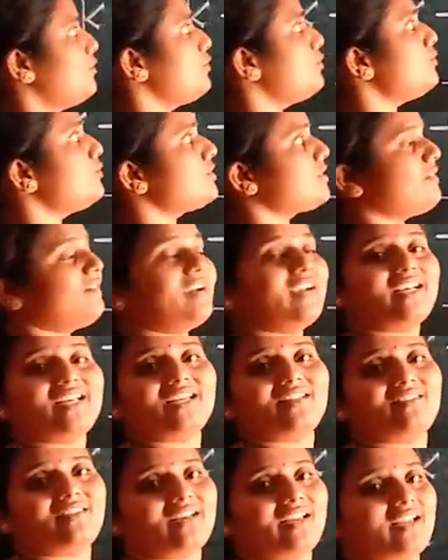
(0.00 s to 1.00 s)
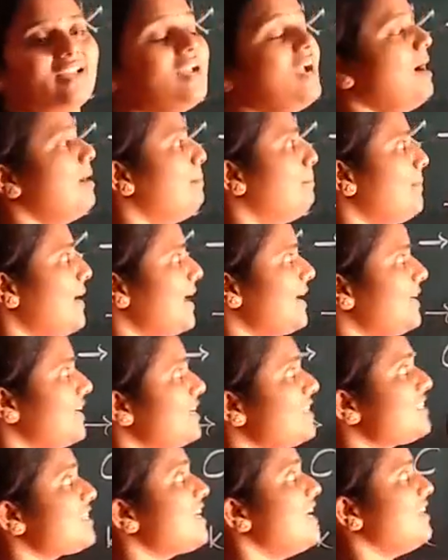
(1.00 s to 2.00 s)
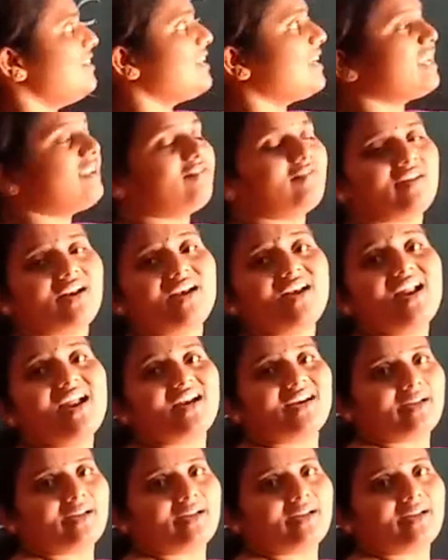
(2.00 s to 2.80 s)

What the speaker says: 273 minus the given